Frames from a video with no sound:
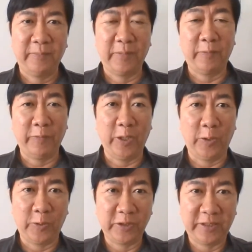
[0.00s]
but we are
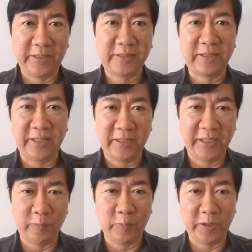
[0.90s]
all just
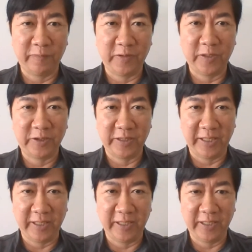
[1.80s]
studying the Word of God
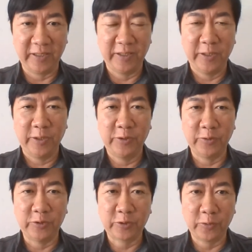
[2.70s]
together
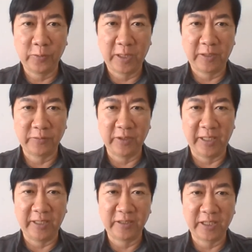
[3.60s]
to show how
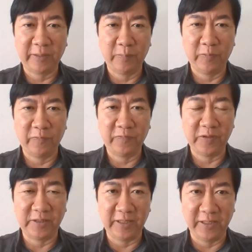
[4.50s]
the end time move
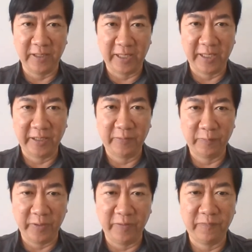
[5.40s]
is in
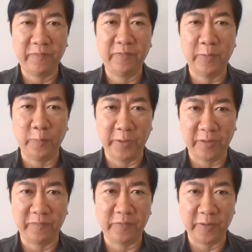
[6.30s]
line with the
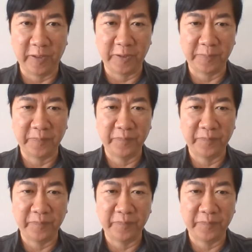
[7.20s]
Word of God.